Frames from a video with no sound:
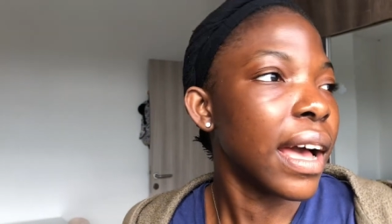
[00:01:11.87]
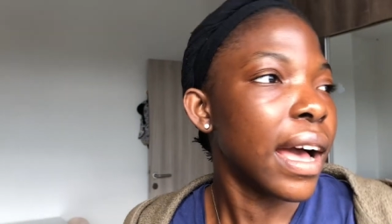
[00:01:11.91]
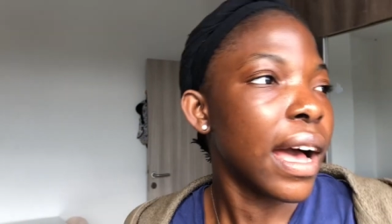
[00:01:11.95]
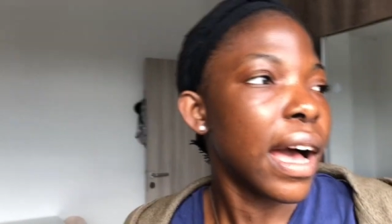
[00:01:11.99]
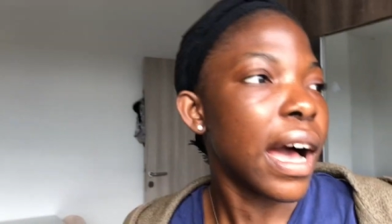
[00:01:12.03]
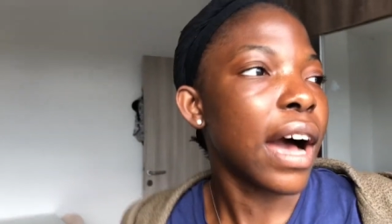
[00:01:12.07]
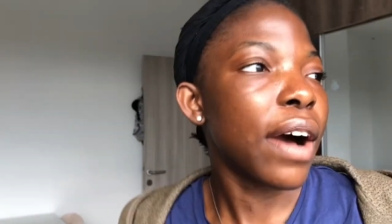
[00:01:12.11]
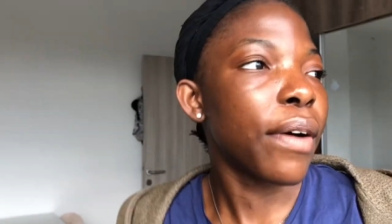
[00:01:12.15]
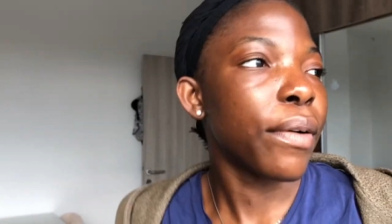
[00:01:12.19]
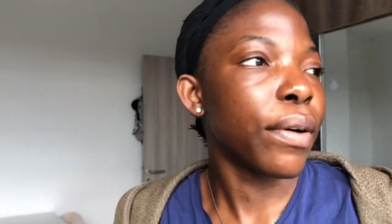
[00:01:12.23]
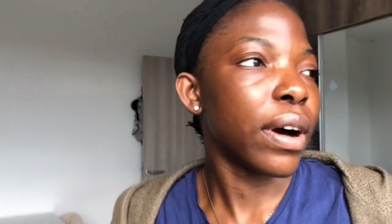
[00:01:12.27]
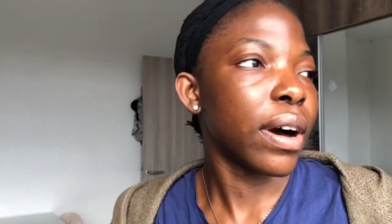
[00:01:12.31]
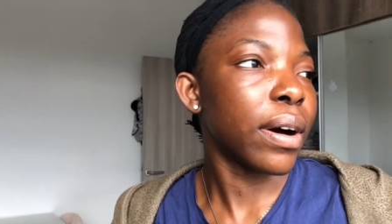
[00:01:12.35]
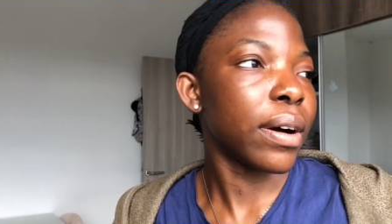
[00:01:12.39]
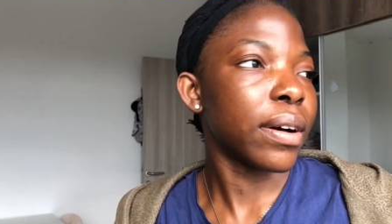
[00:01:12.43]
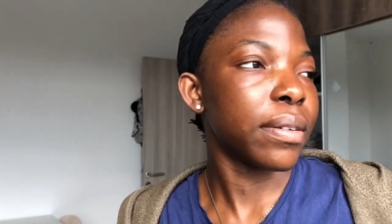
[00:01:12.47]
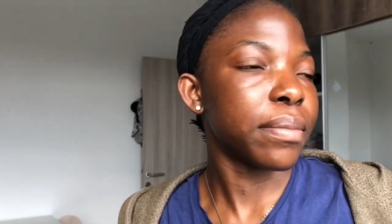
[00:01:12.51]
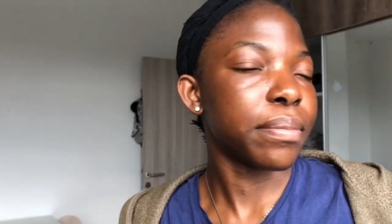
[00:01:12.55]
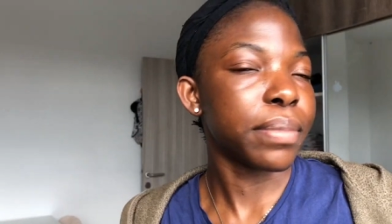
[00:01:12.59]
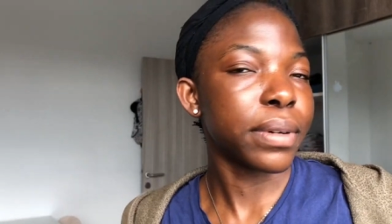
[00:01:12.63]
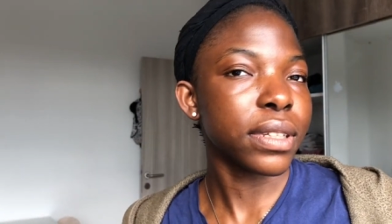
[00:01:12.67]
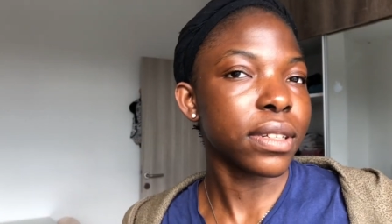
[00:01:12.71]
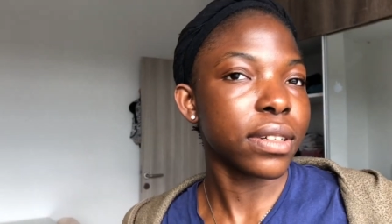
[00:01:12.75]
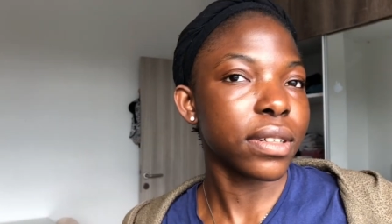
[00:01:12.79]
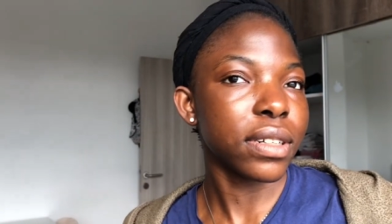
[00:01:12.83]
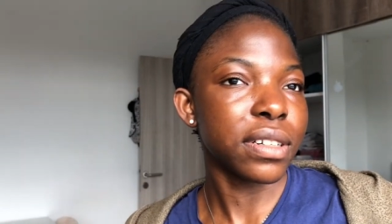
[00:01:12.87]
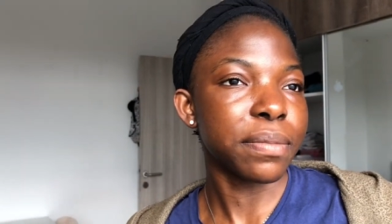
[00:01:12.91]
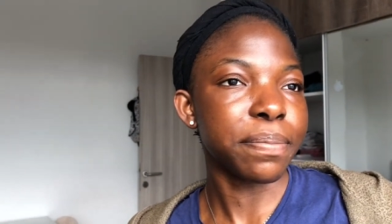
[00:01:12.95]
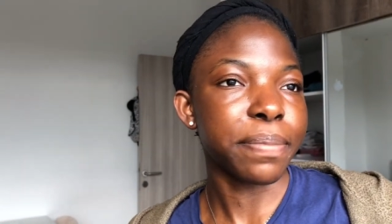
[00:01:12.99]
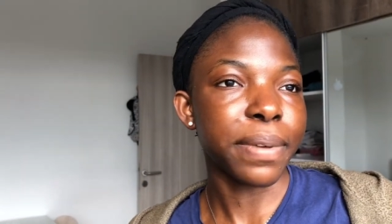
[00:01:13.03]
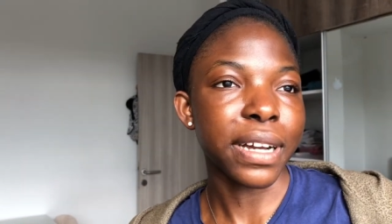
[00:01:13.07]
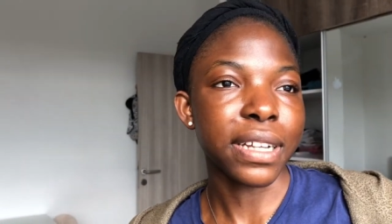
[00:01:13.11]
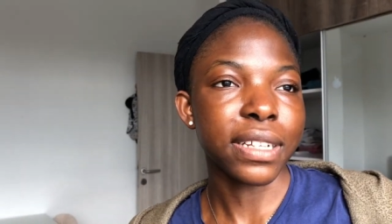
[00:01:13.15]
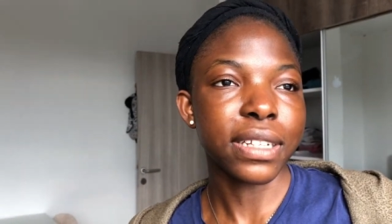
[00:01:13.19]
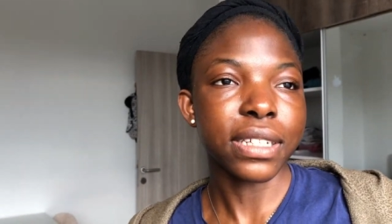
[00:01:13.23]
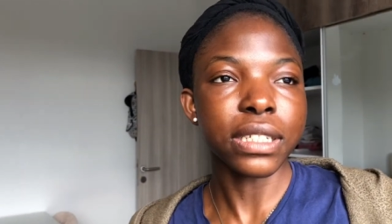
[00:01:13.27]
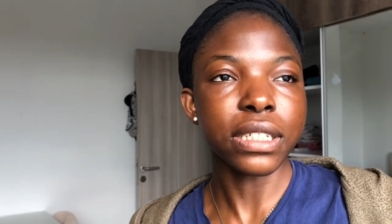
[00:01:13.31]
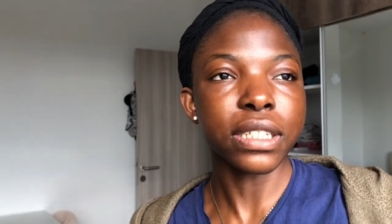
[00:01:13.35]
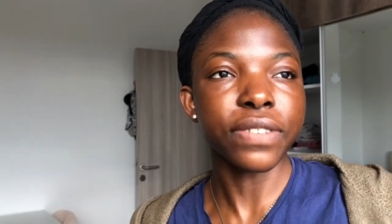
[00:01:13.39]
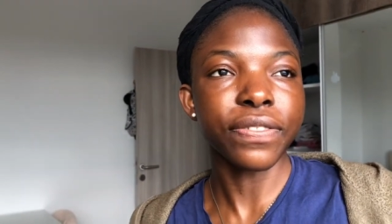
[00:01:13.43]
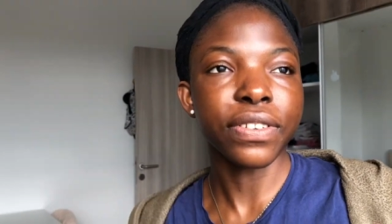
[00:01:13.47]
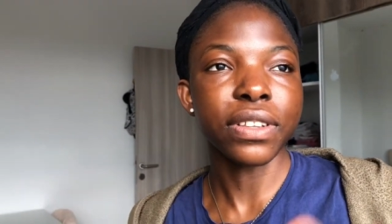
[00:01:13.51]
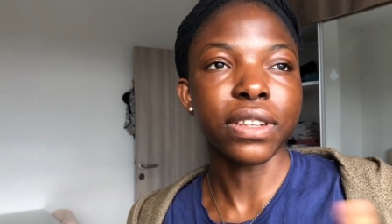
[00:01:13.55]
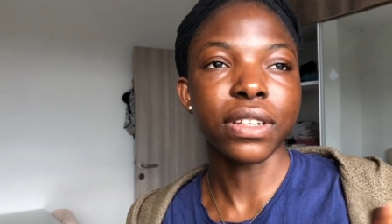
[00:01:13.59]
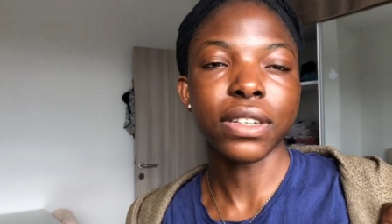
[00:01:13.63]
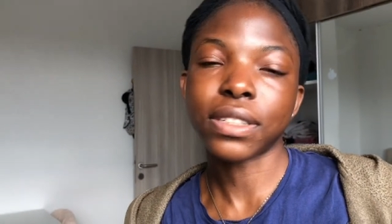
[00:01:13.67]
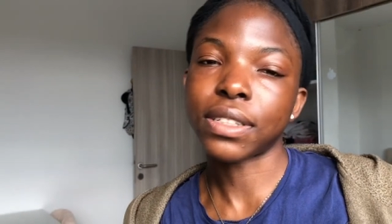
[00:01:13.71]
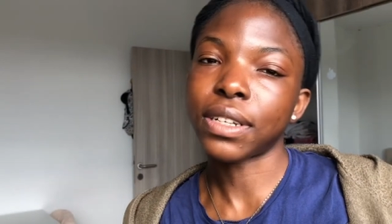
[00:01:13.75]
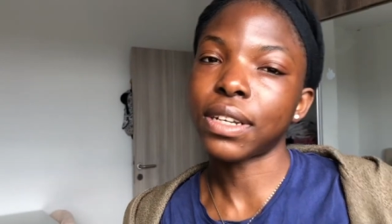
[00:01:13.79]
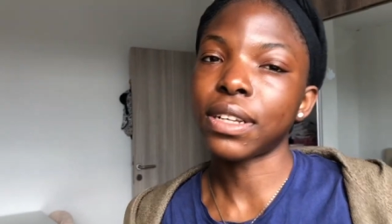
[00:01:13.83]
Our body oil batch has
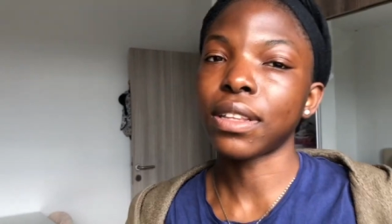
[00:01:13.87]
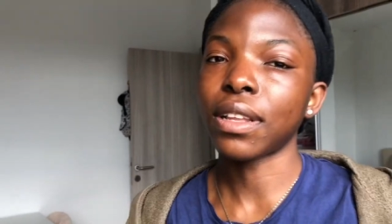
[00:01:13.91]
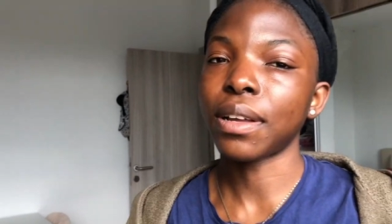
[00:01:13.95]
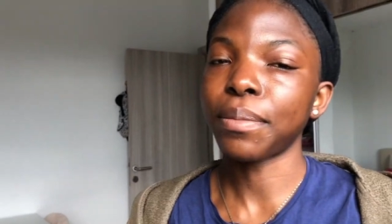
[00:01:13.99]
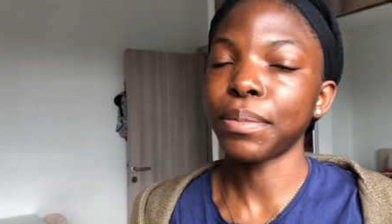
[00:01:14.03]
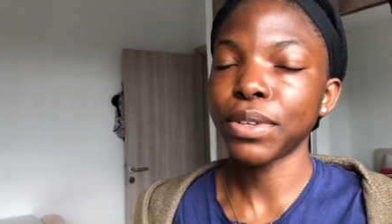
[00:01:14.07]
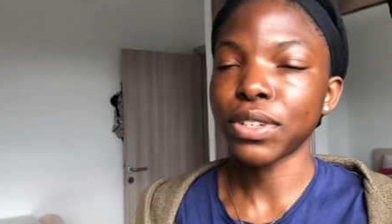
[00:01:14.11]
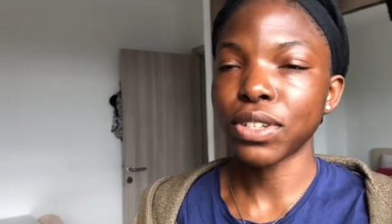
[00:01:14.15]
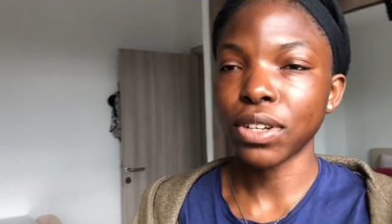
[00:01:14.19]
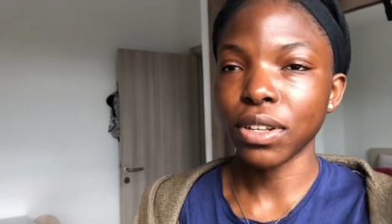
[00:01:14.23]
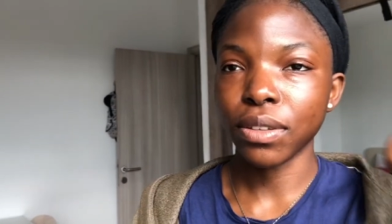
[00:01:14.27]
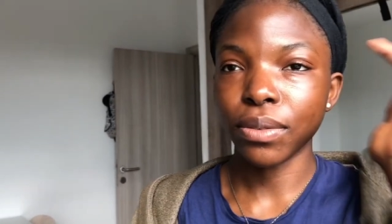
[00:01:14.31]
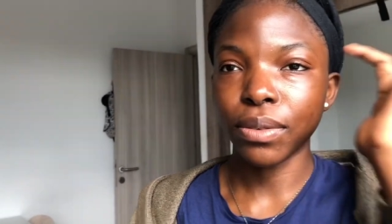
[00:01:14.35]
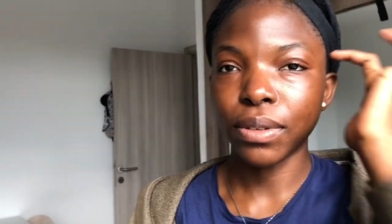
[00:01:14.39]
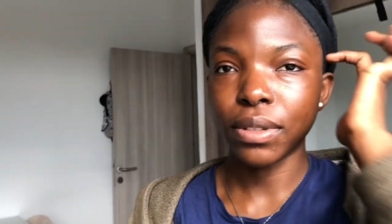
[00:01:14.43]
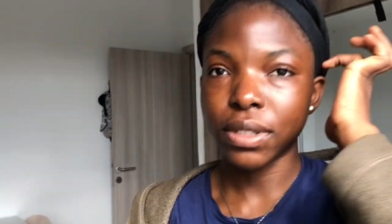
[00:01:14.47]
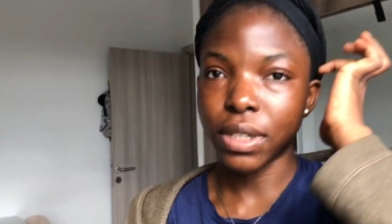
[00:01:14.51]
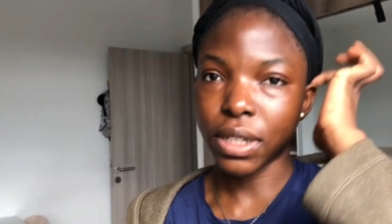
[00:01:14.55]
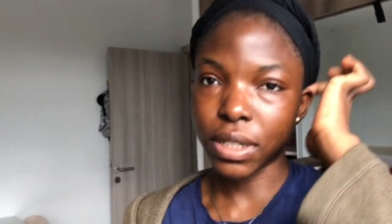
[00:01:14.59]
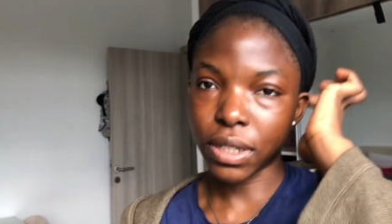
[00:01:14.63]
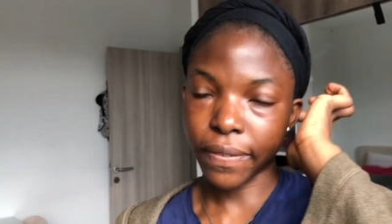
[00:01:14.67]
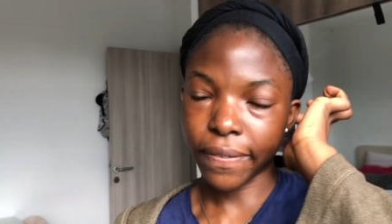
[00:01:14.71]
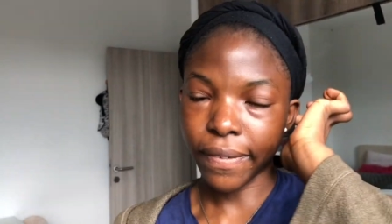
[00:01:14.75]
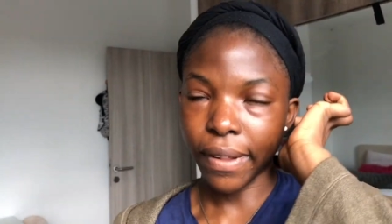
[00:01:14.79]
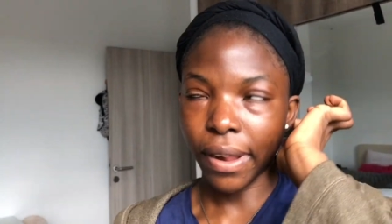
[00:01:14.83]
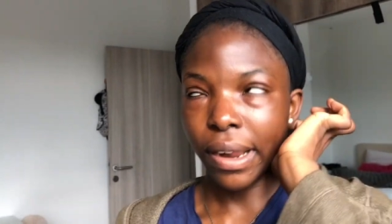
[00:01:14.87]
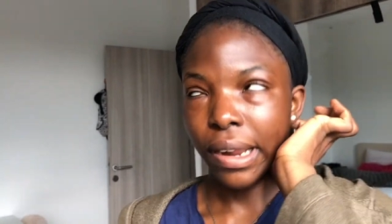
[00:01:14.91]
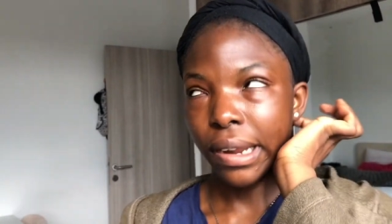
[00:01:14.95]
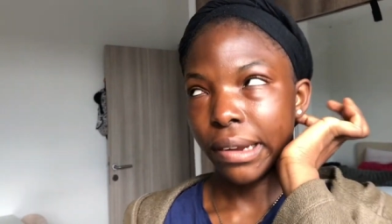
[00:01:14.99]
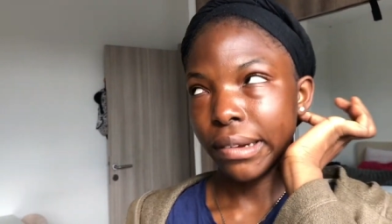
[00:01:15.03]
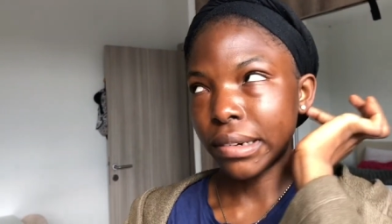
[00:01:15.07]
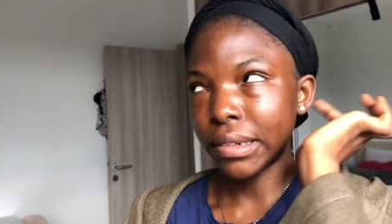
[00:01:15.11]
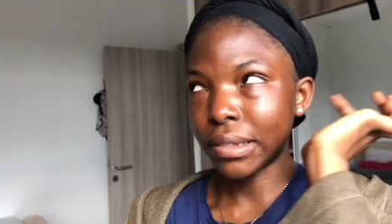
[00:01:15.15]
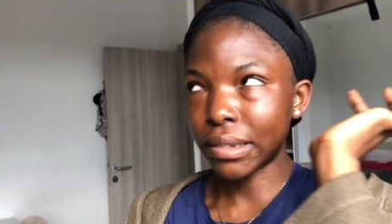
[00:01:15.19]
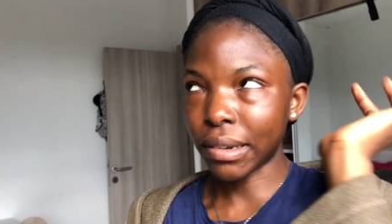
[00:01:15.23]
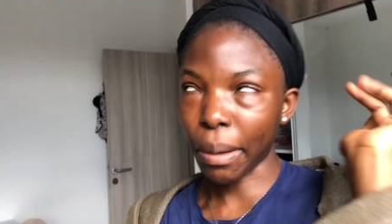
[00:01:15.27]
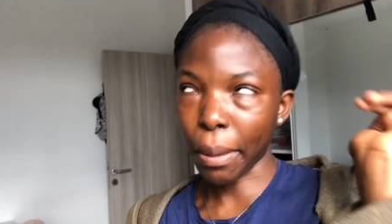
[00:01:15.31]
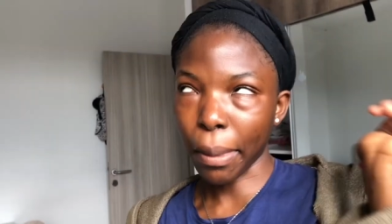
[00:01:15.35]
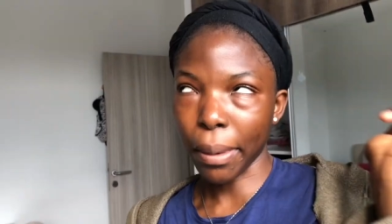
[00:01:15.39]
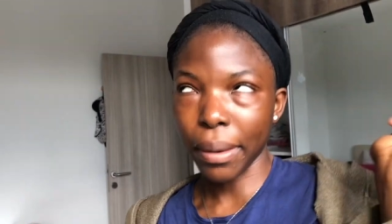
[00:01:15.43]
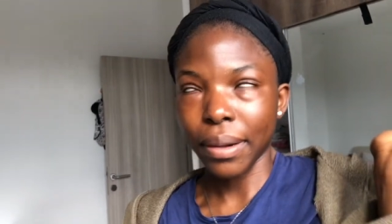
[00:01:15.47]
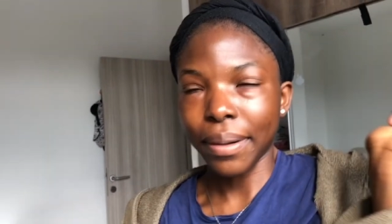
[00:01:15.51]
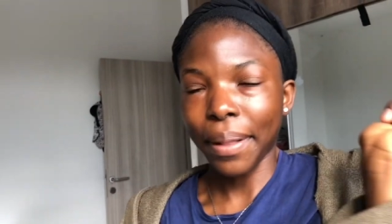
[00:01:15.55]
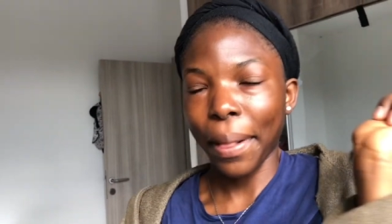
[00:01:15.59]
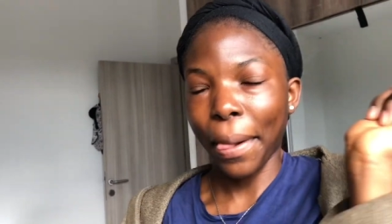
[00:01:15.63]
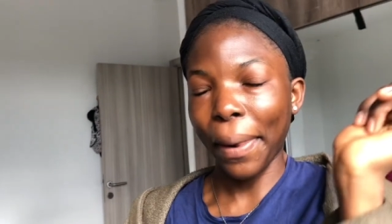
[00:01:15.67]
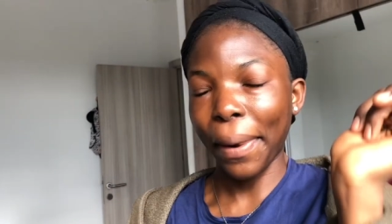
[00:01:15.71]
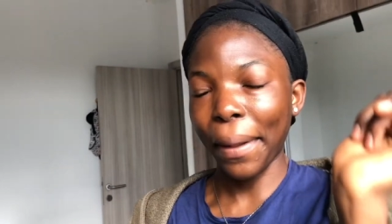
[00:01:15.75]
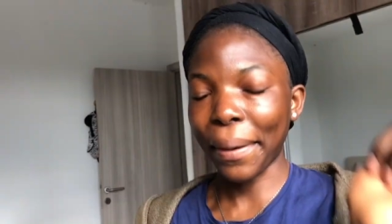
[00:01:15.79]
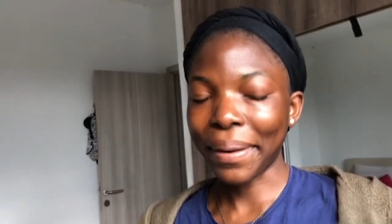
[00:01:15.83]
finished and I'm usually the in charge of that area. Oh, oh,
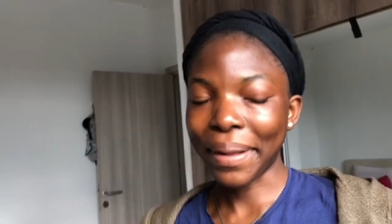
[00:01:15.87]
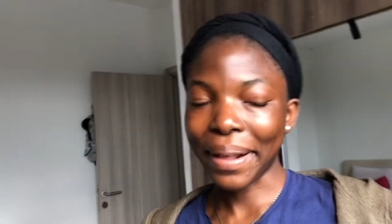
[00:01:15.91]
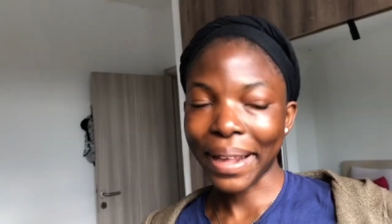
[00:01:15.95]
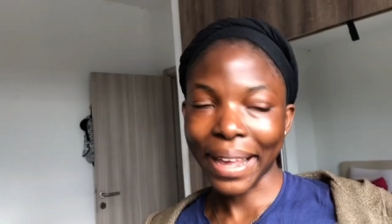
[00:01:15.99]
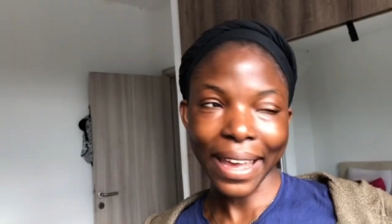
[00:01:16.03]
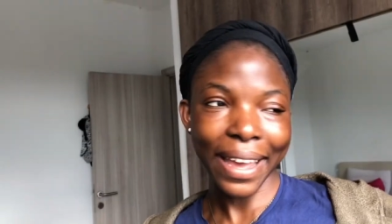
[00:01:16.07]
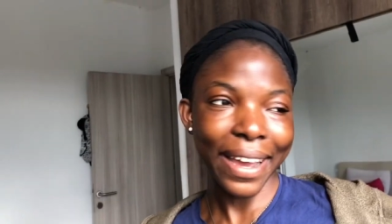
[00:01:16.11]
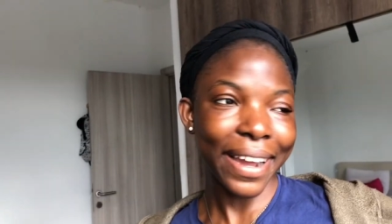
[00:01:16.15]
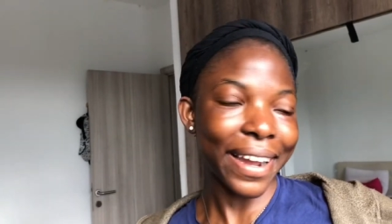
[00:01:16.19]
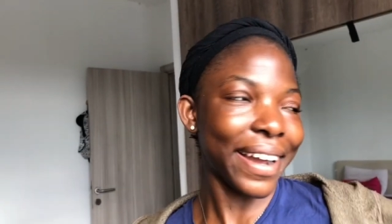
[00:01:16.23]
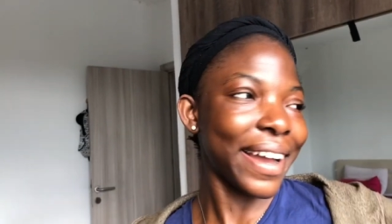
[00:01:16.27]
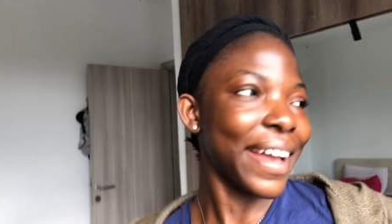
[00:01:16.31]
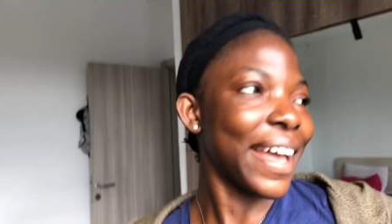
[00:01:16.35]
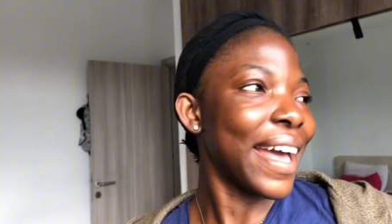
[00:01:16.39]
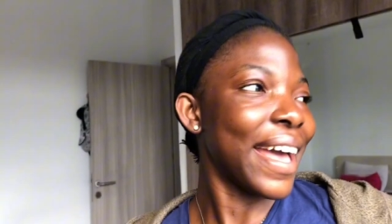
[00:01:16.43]
oh, yeah,